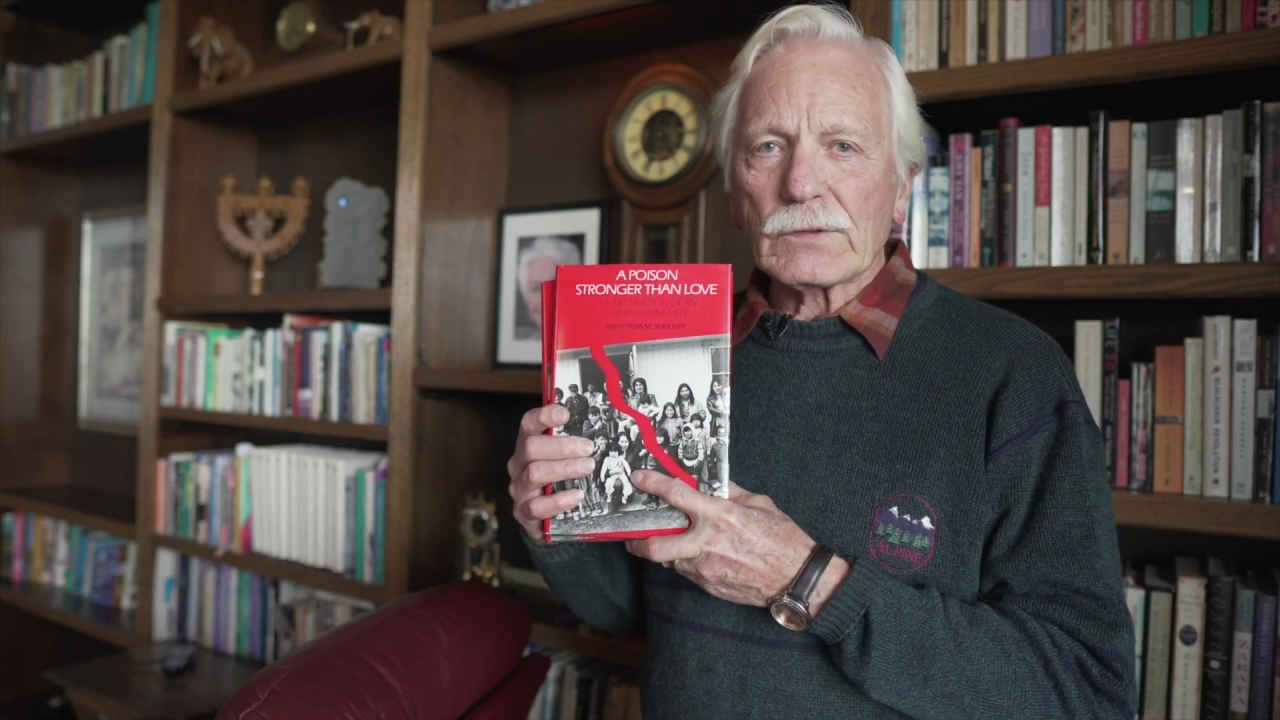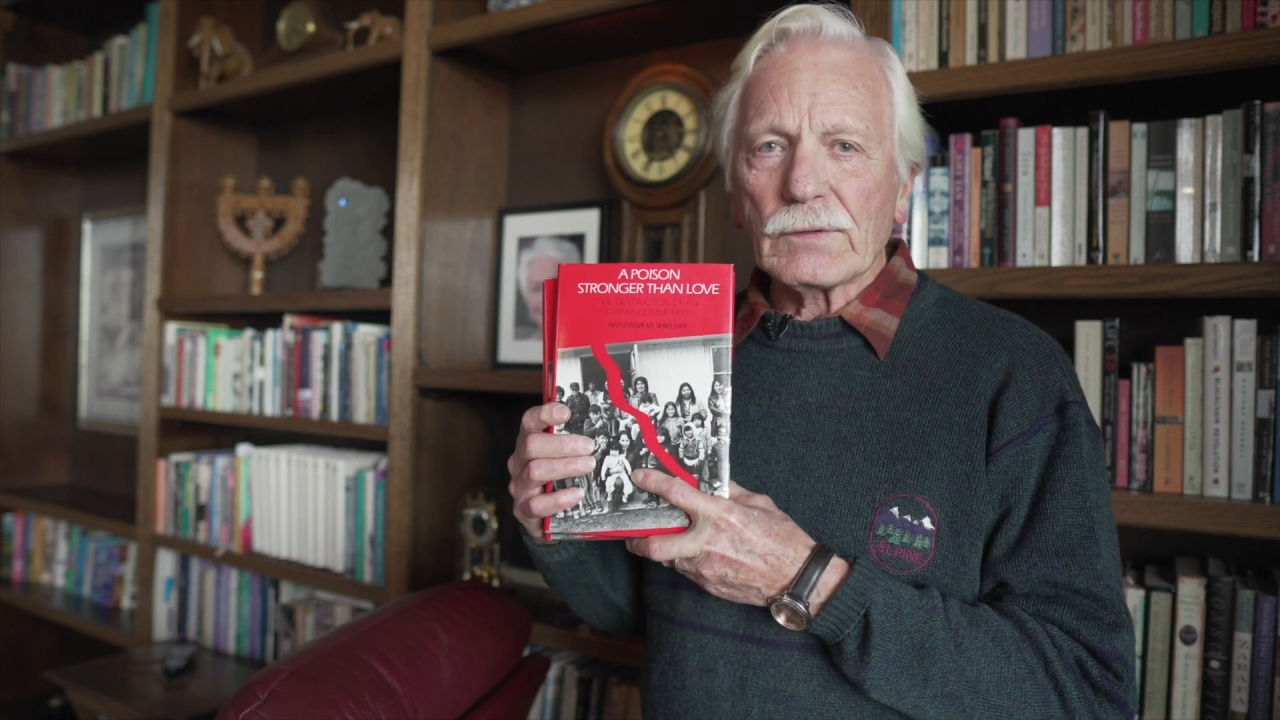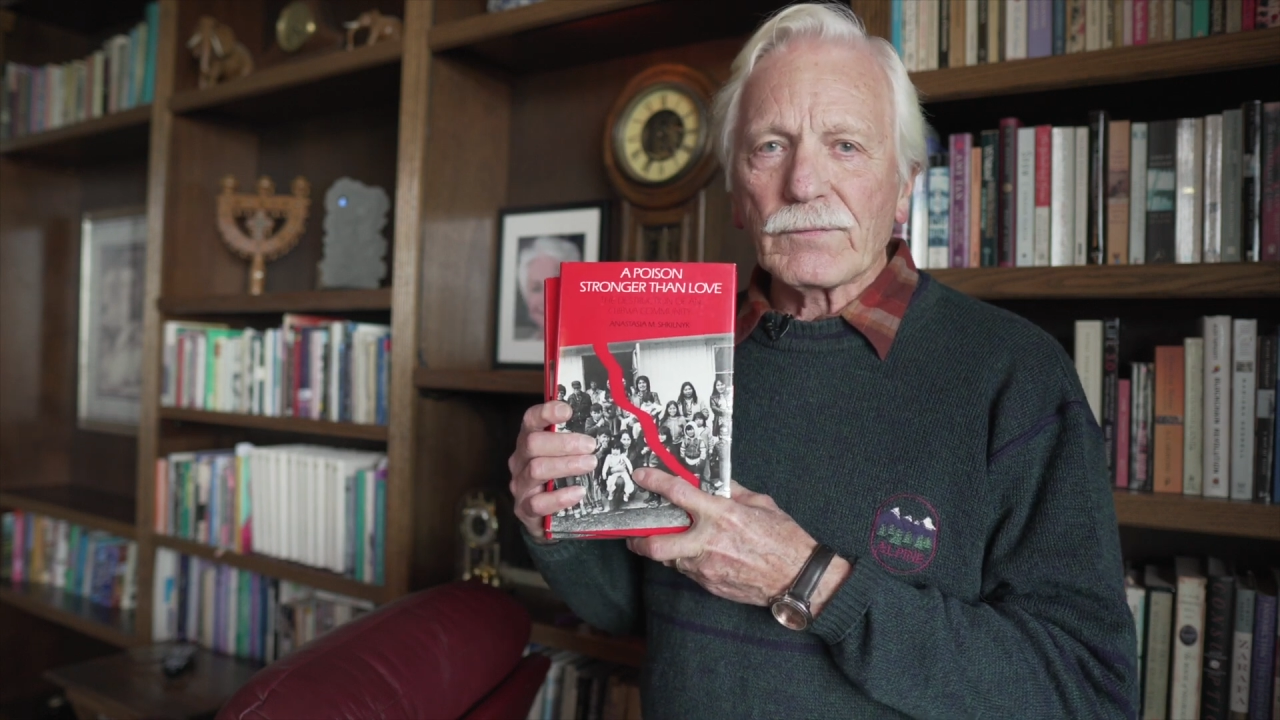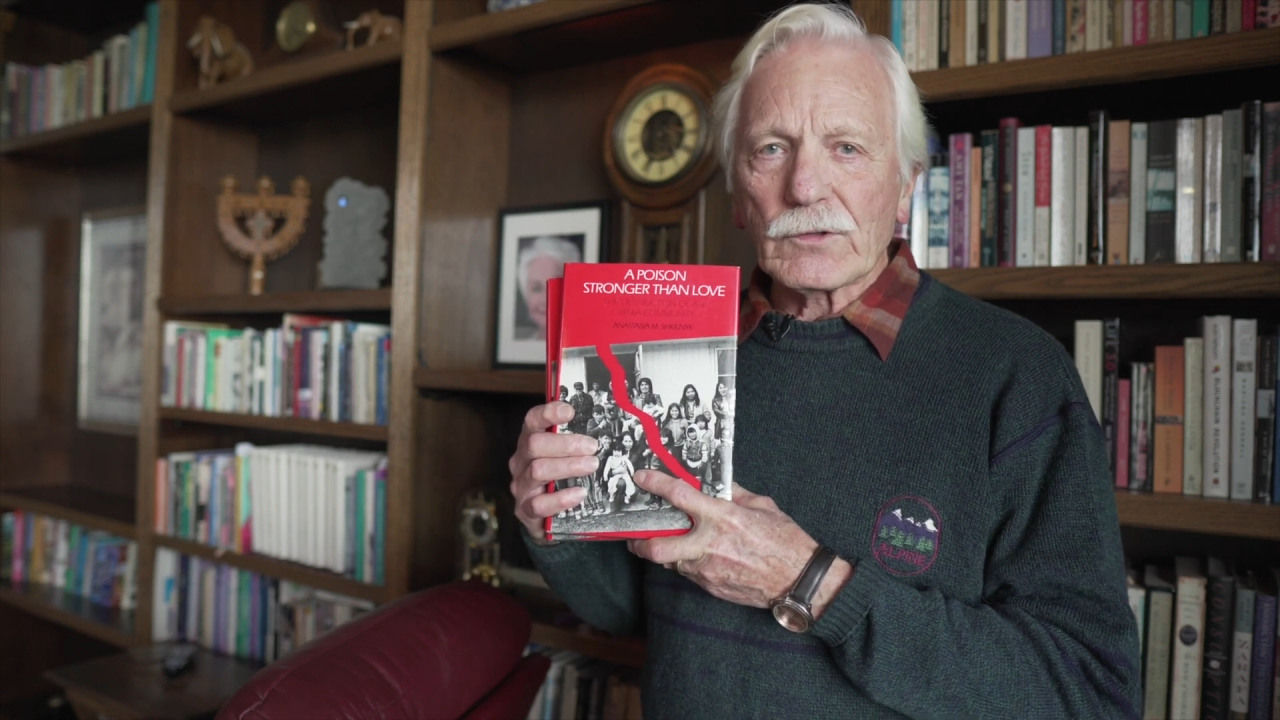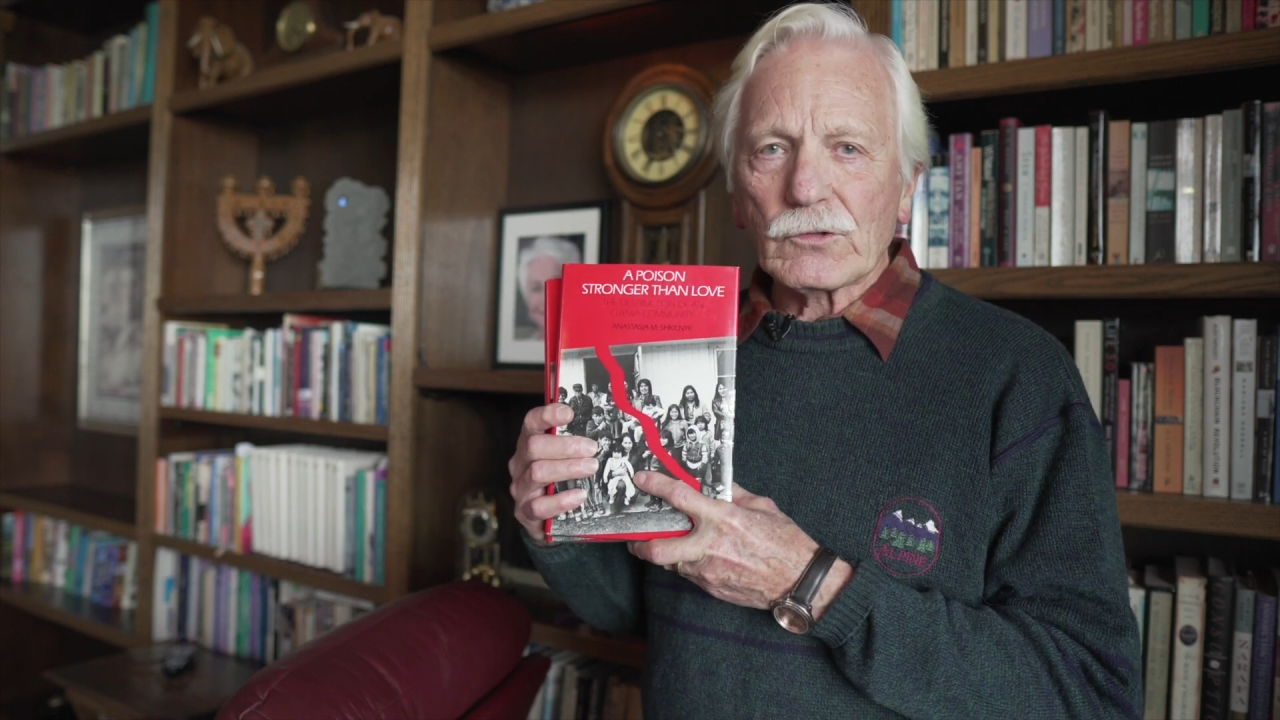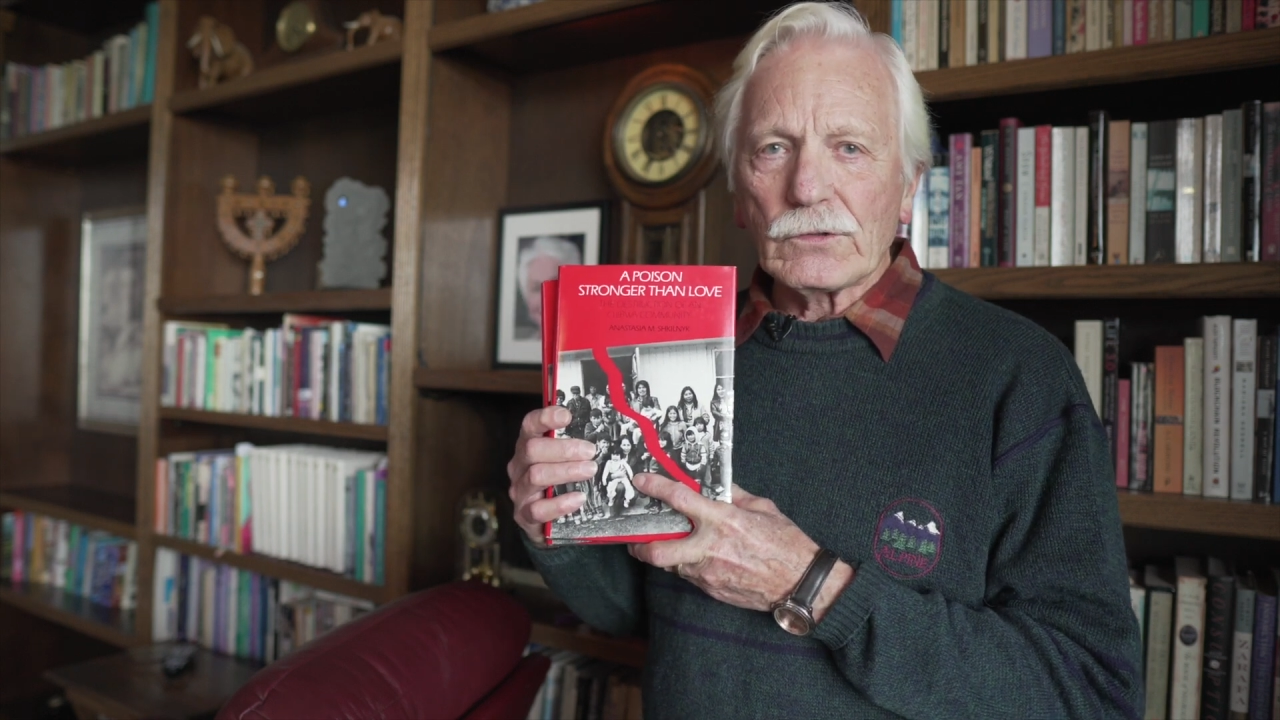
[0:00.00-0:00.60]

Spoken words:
of this